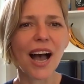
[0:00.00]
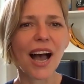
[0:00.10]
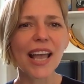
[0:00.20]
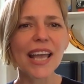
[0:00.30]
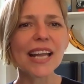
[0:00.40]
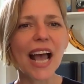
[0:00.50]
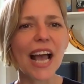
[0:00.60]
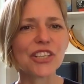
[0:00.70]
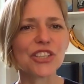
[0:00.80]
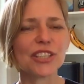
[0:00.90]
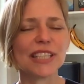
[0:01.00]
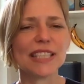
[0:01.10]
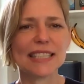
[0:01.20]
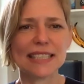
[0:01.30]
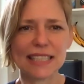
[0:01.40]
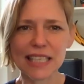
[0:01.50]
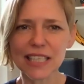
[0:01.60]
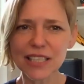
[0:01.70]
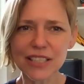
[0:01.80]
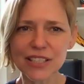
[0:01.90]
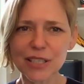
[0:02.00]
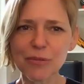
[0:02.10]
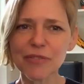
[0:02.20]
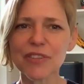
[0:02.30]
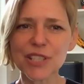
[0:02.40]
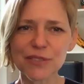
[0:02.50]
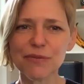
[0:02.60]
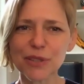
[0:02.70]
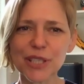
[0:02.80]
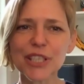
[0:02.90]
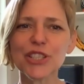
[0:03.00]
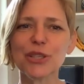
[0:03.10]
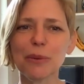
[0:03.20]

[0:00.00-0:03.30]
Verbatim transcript: I had actually seen some of this footage